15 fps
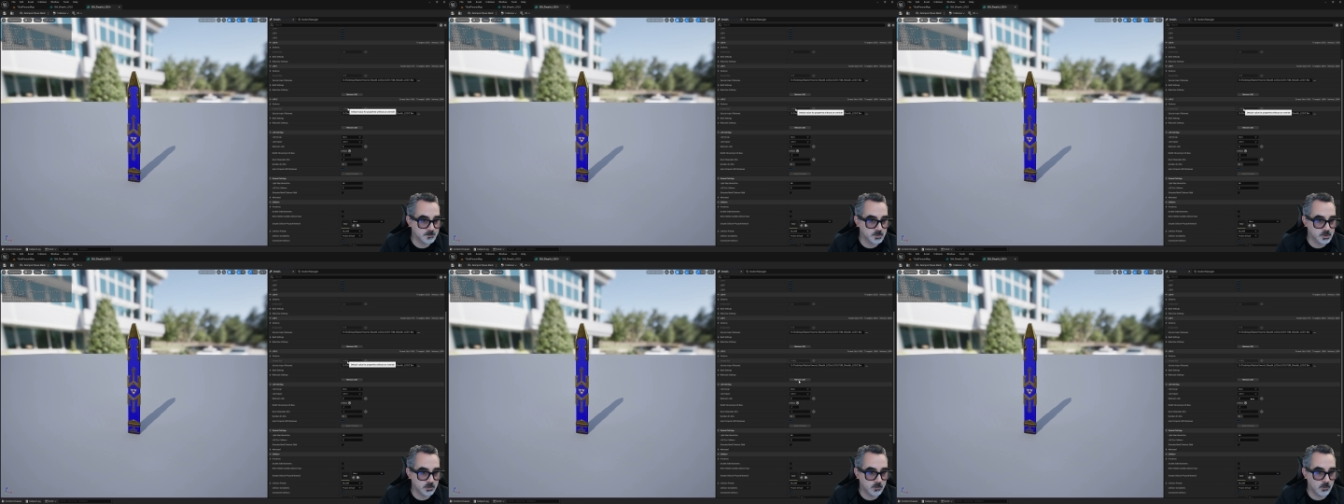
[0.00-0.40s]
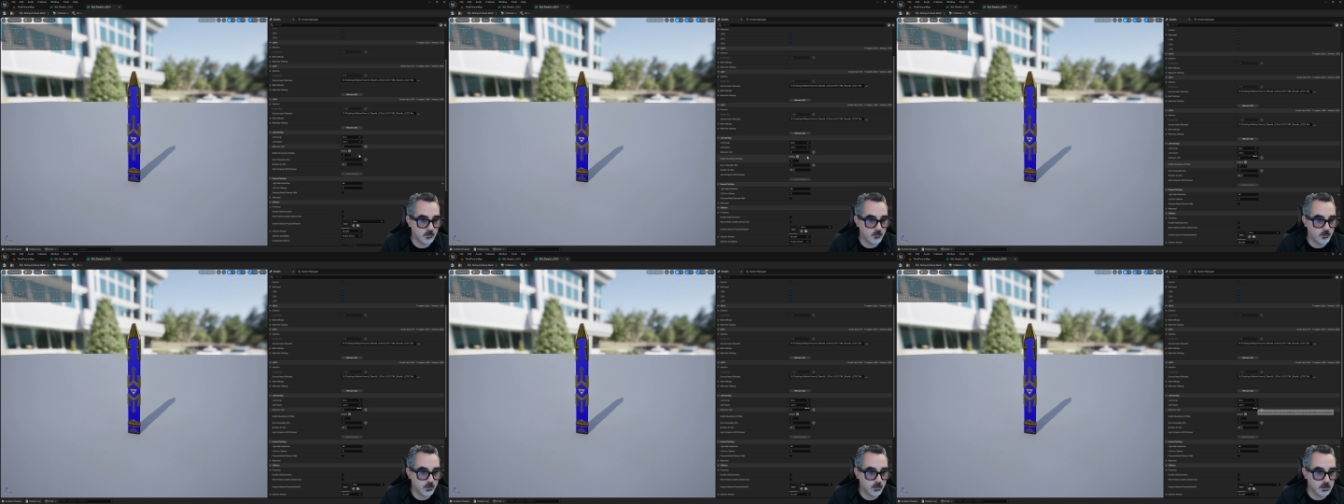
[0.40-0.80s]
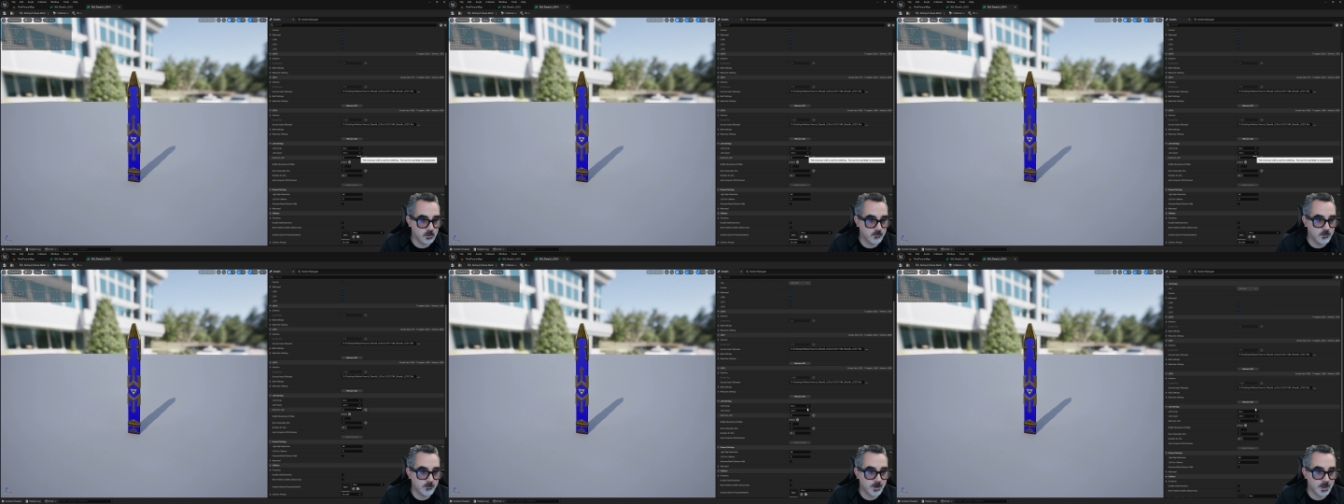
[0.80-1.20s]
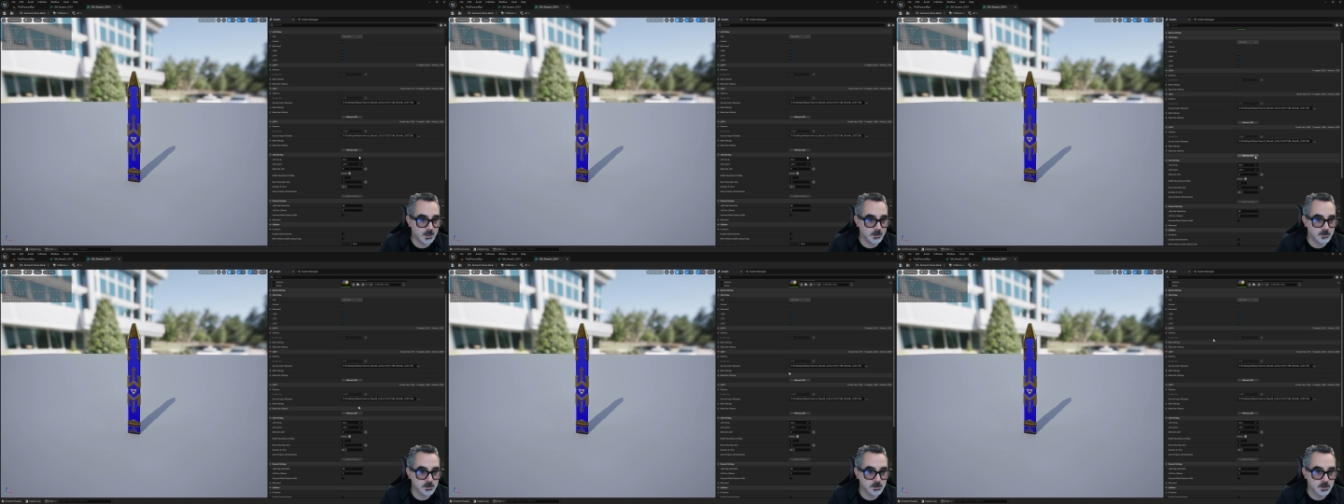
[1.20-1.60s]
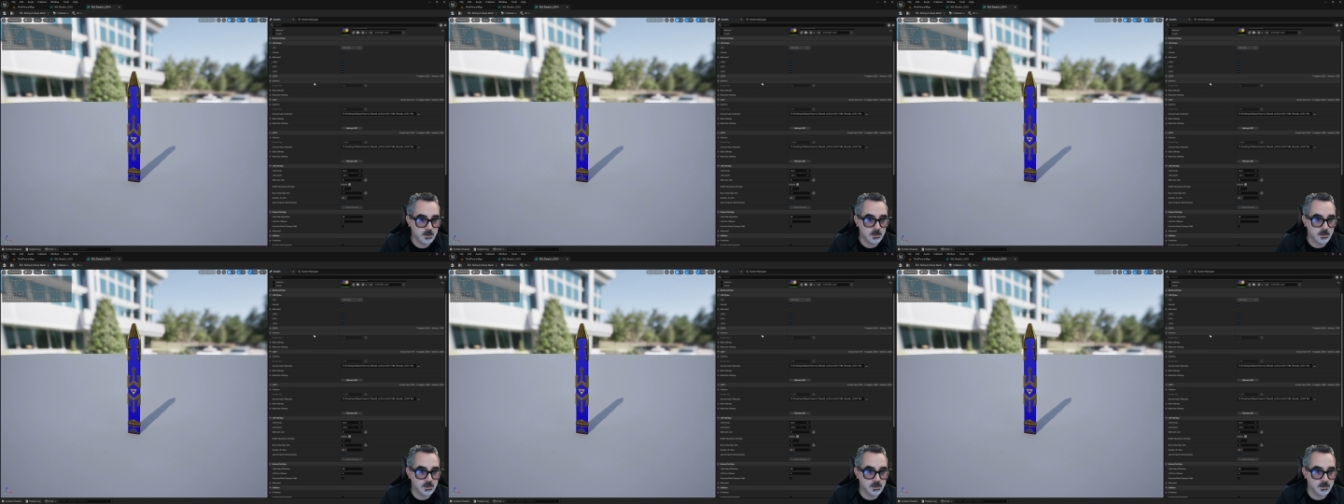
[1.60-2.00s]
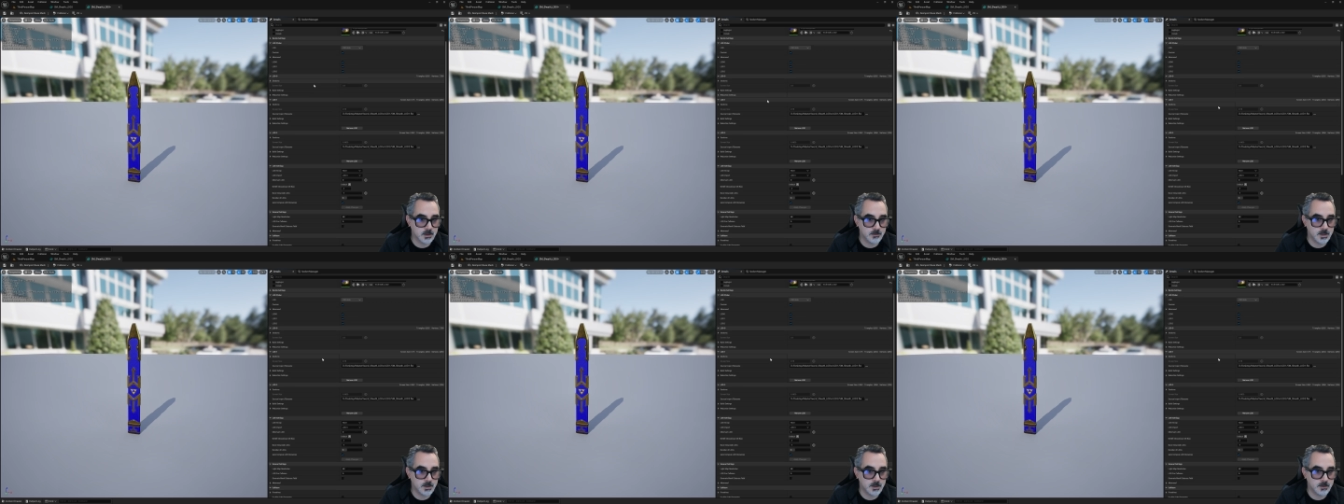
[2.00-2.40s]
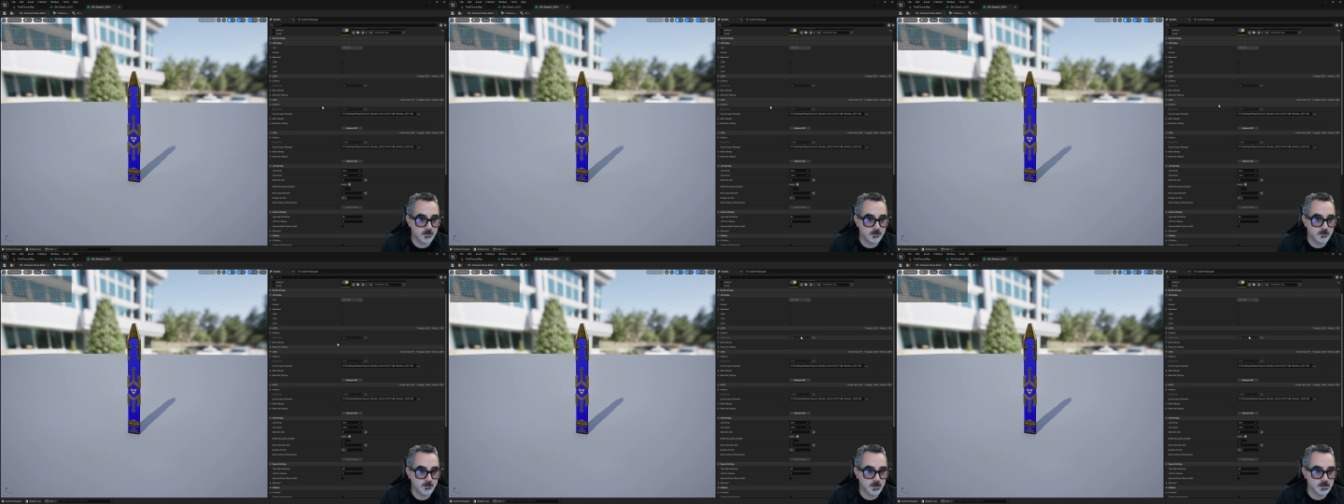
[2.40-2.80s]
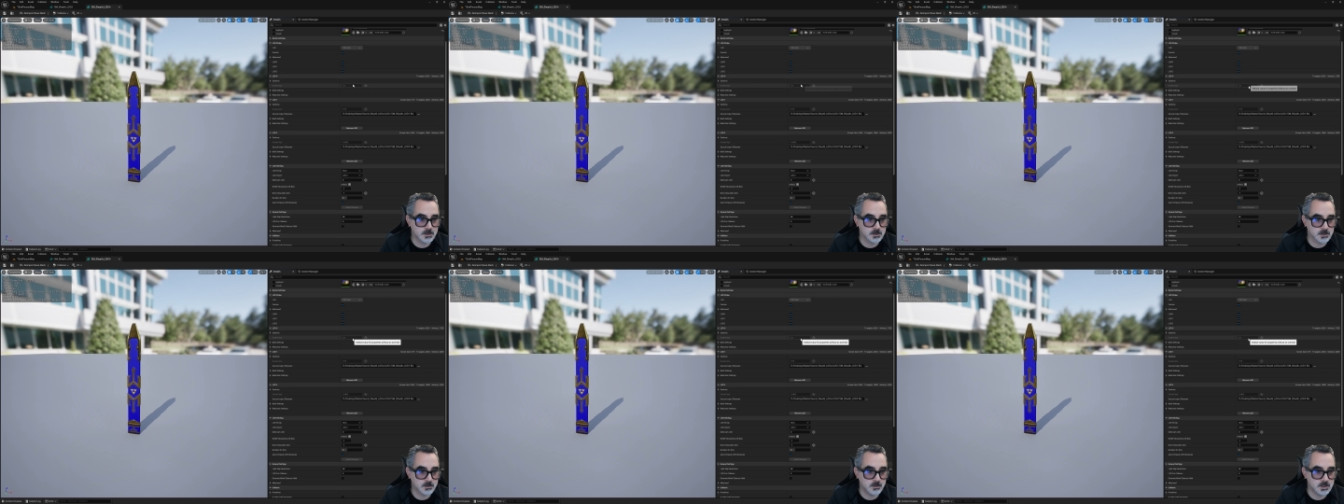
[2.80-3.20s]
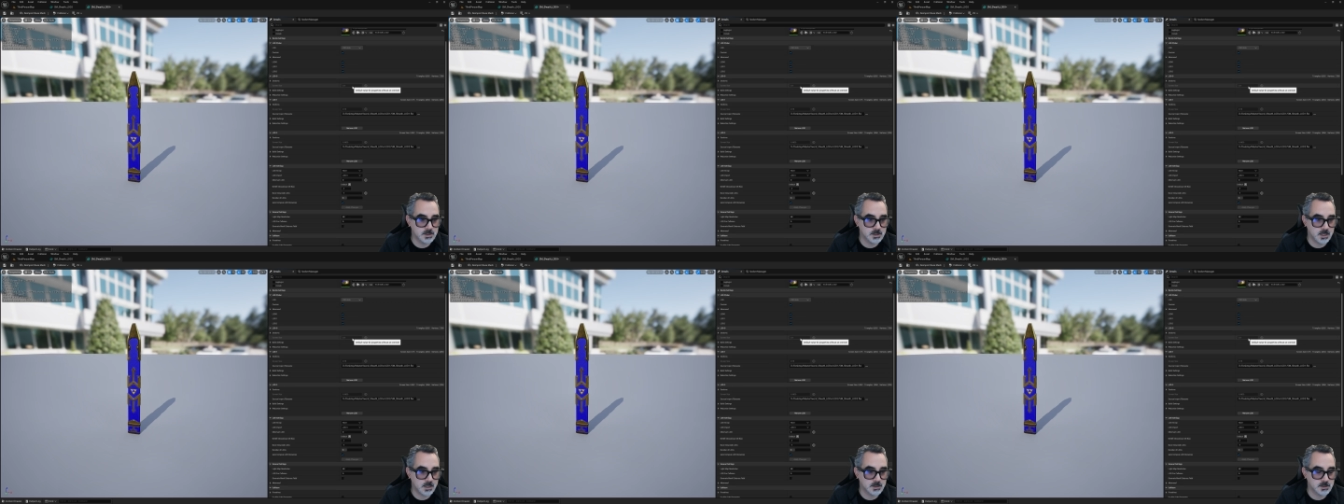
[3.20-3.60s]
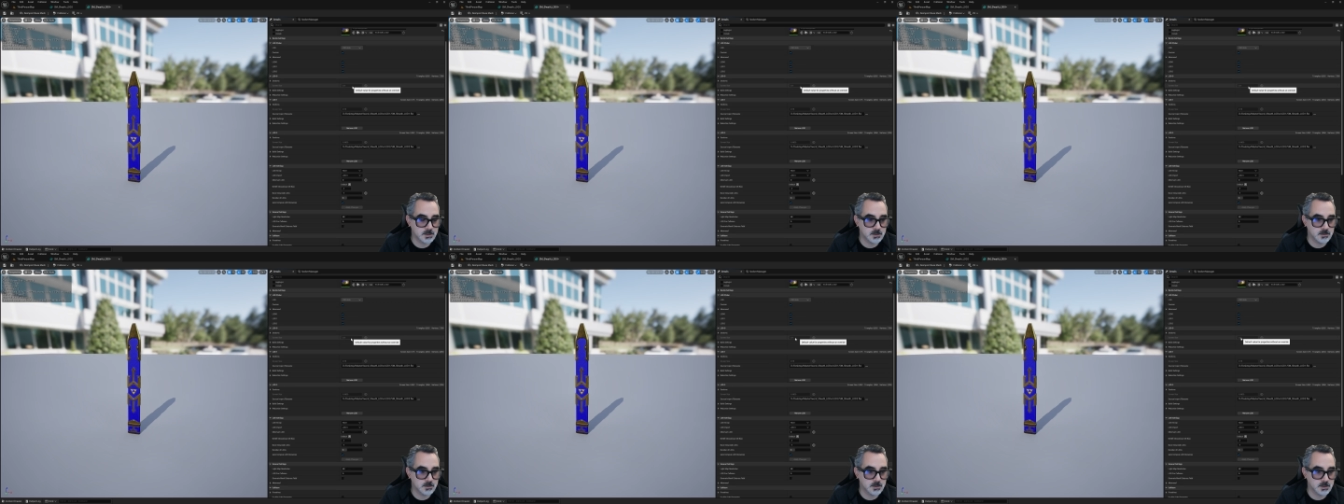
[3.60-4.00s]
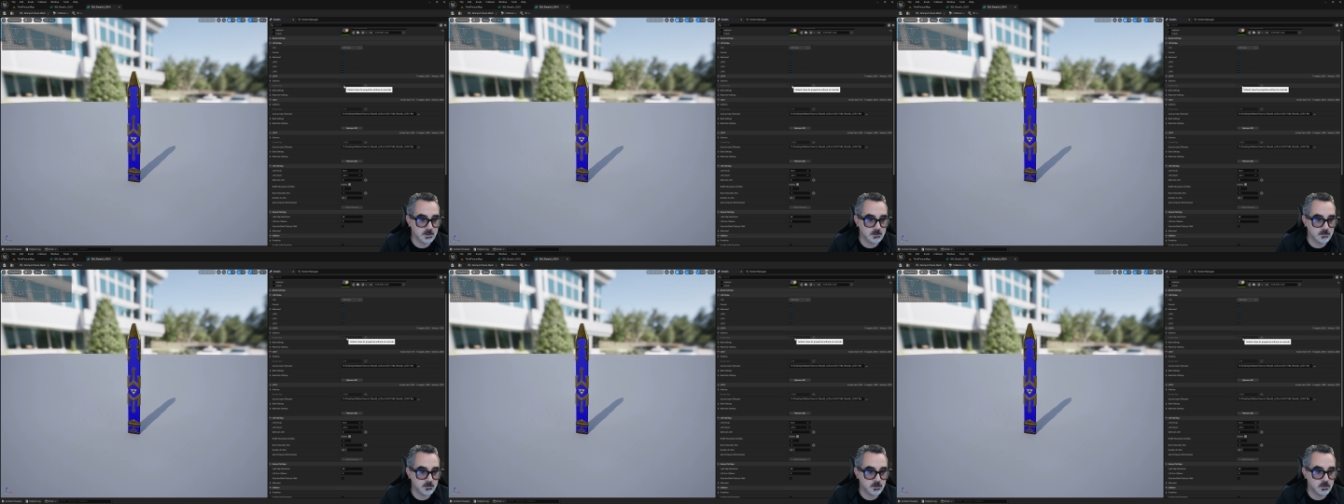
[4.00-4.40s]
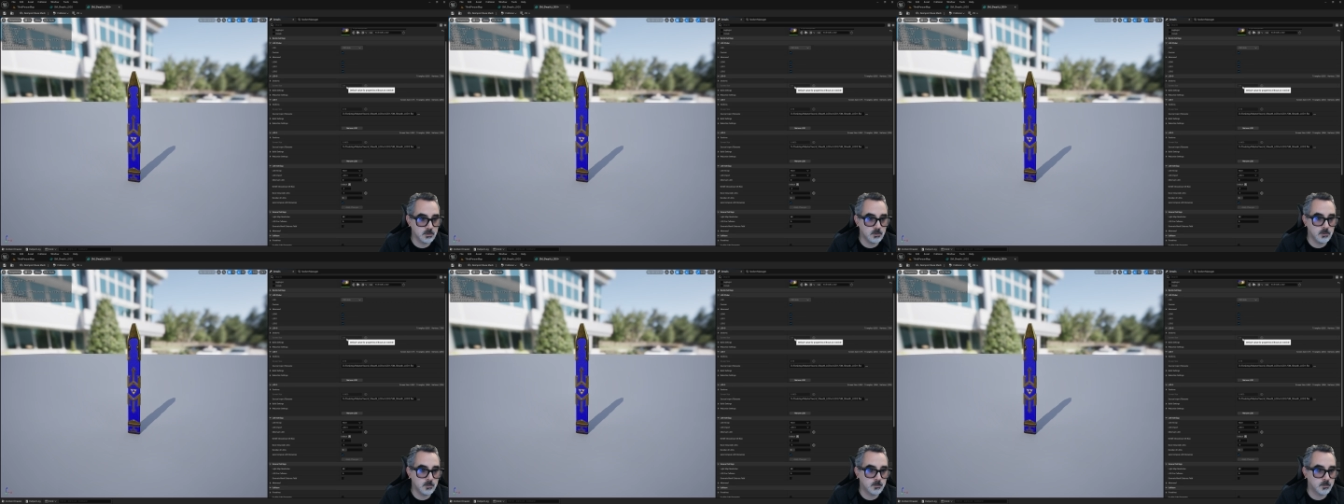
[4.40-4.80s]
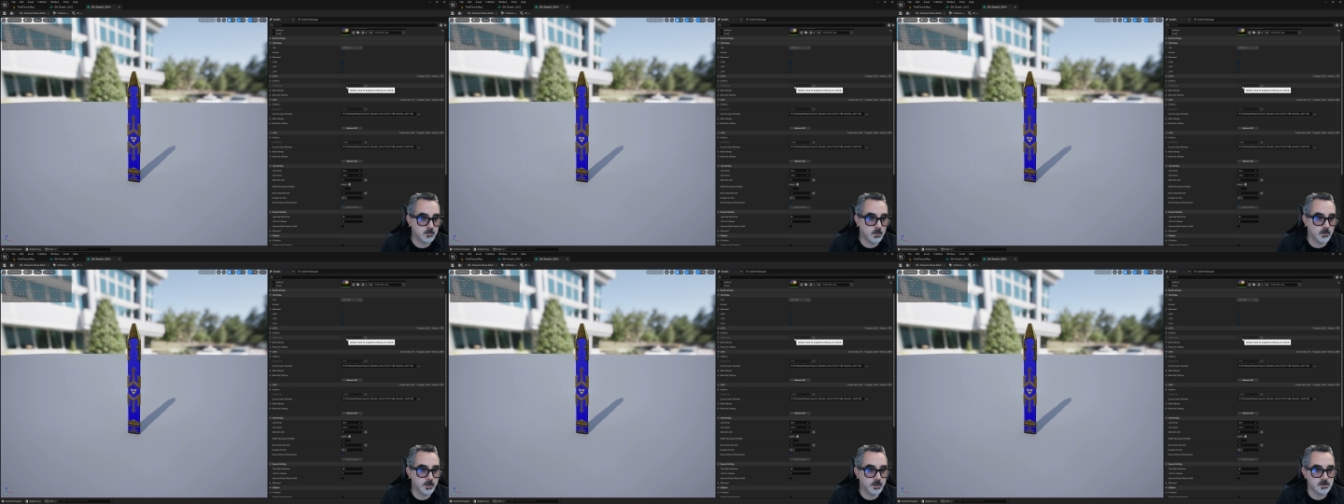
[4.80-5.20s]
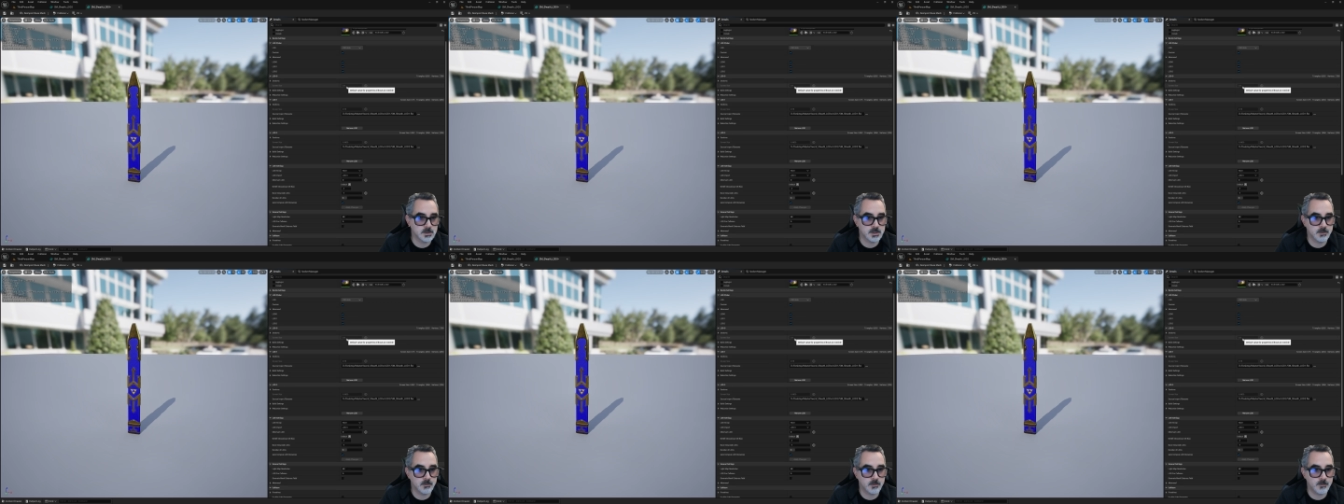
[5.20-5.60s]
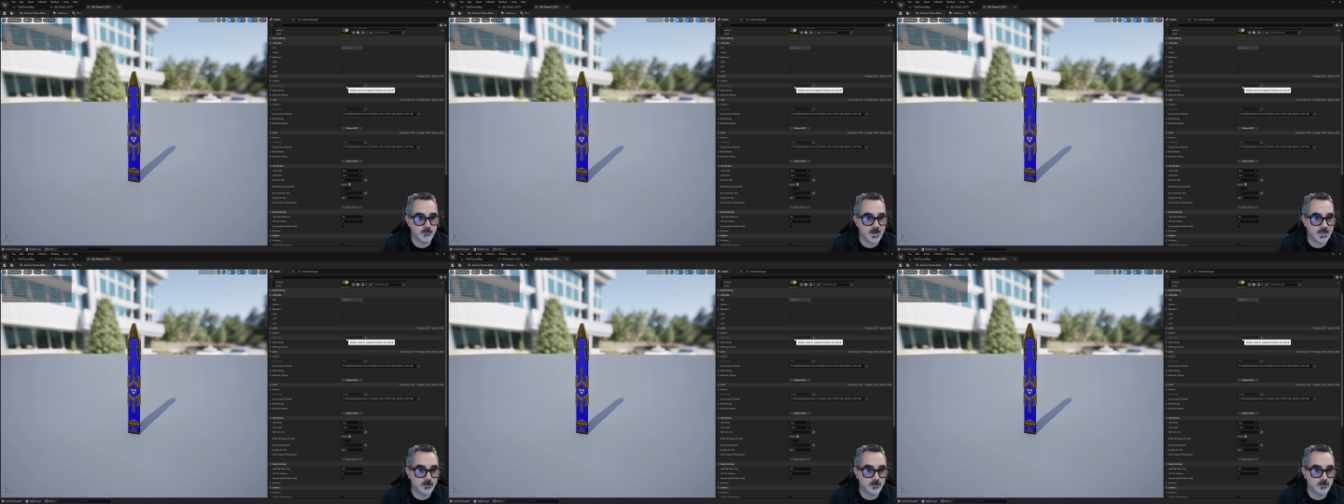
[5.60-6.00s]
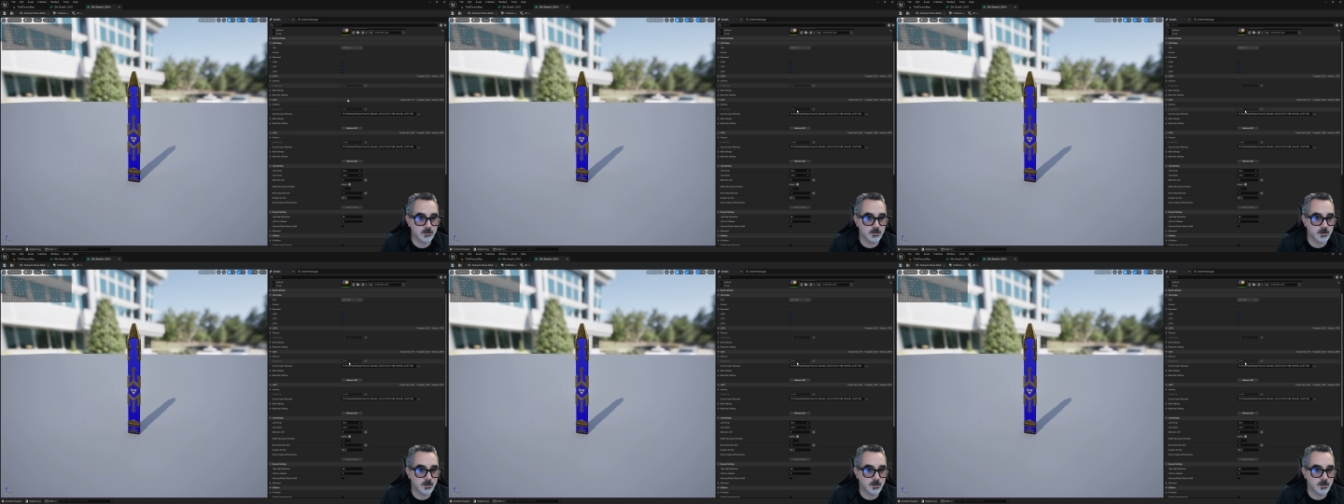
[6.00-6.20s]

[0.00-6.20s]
So for all of the values, it's going to be here, right? So screen size is using 2.0 the value.